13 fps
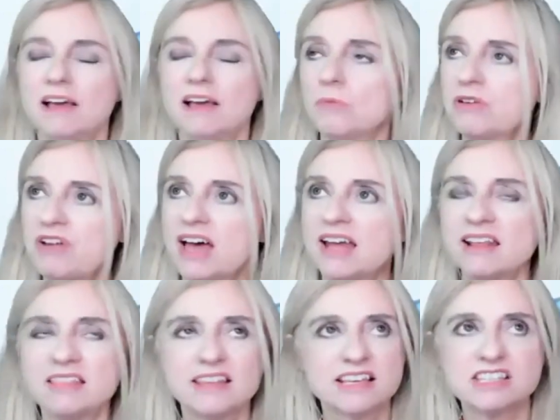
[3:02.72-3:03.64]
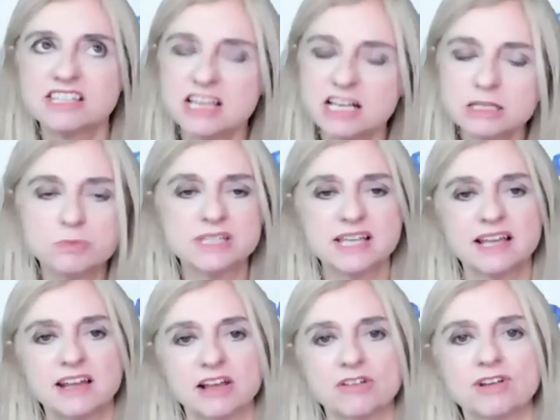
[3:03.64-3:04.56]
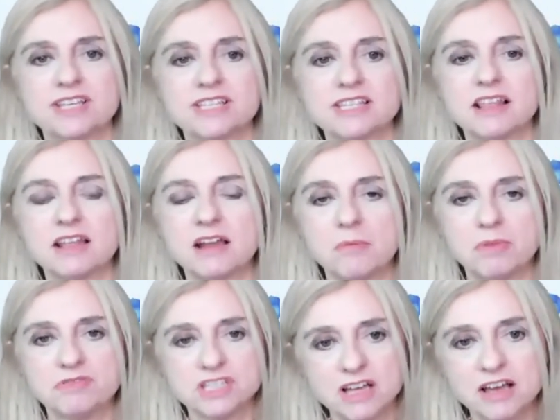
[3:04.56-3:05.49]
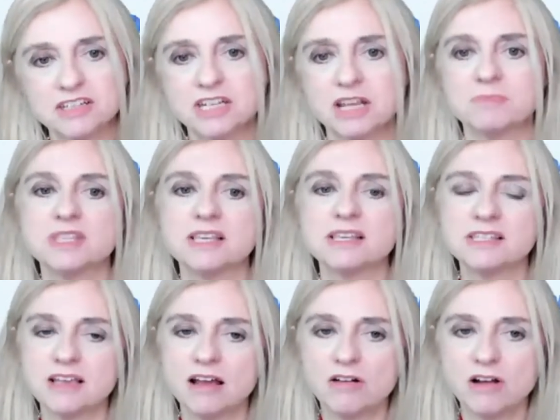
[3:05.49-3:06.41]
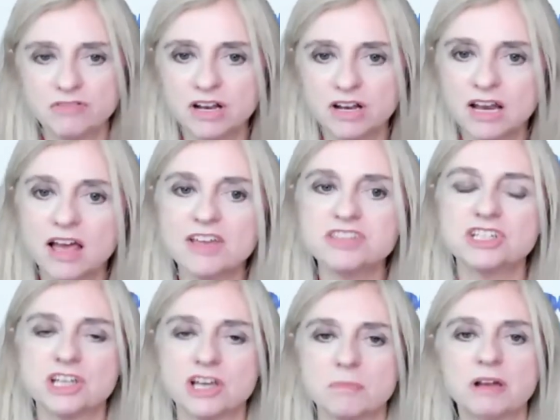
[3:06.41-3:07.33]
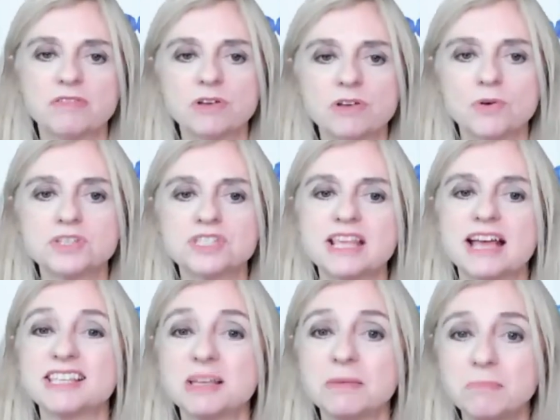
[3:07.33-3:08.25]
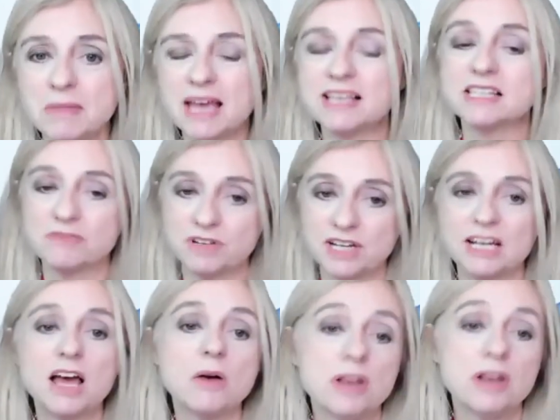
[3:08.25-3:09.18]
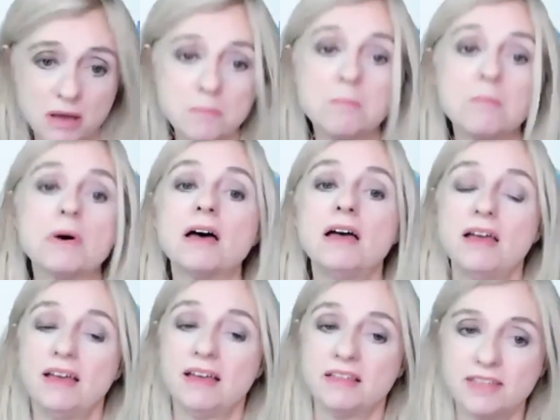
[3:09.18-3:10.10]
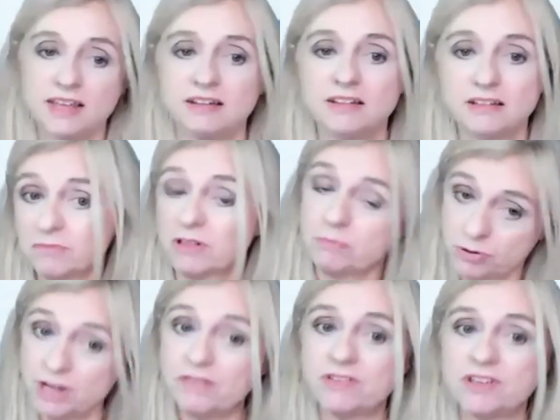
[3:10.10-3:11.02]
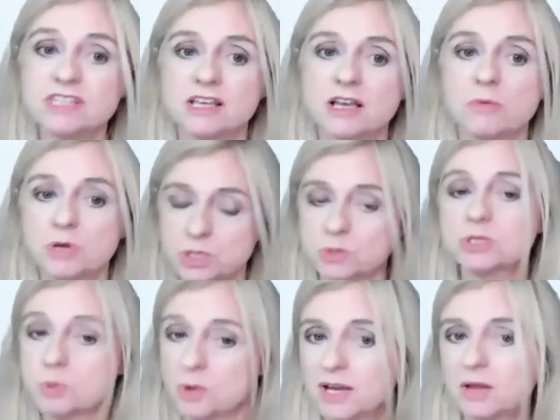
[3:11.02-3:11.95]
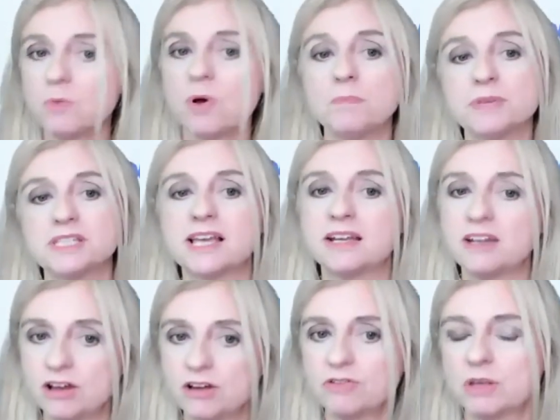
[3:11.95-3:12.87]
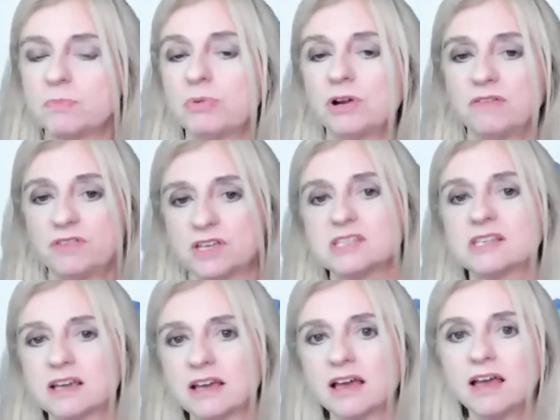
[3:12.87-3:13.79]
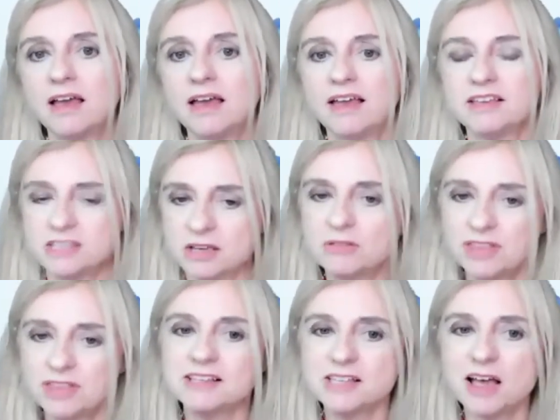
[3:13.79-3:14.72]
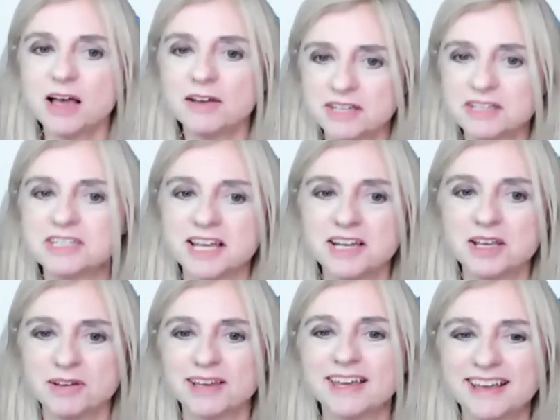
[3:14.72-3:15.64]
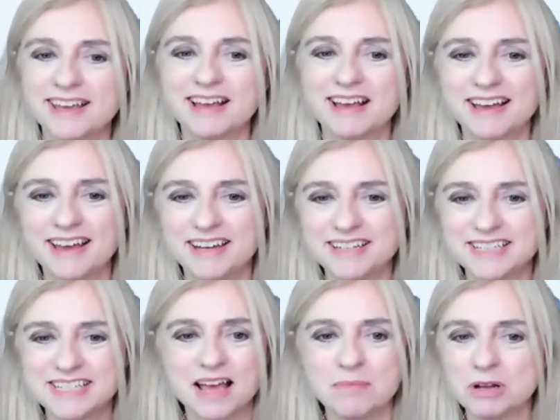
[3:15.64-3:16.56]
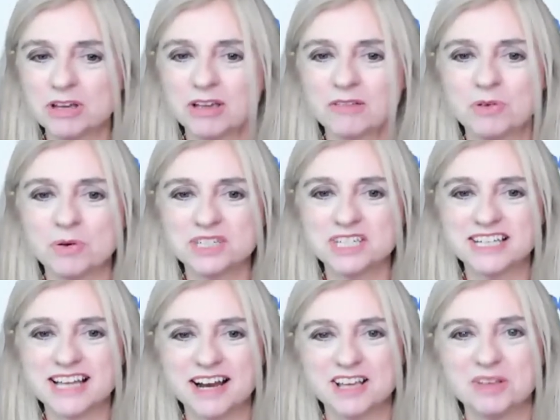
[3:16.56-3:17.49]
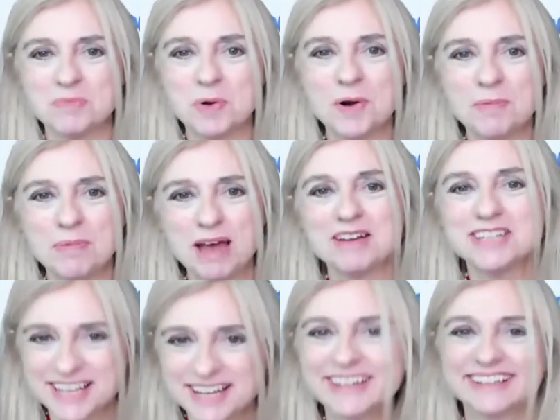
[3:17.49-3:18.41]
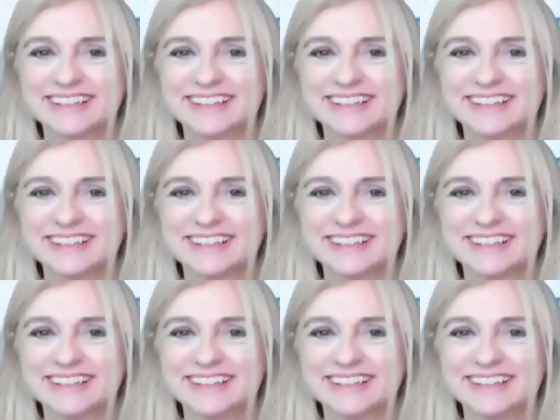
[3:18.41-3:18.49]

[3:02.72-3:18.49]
We've had, I think, a 6% increase in the number of startups this year over last ah. year. But of course, that's a massively lower number than the previous year, which was 21% over the previous year. So things are continuing here. And I'm um, looking forward to telling you more about it.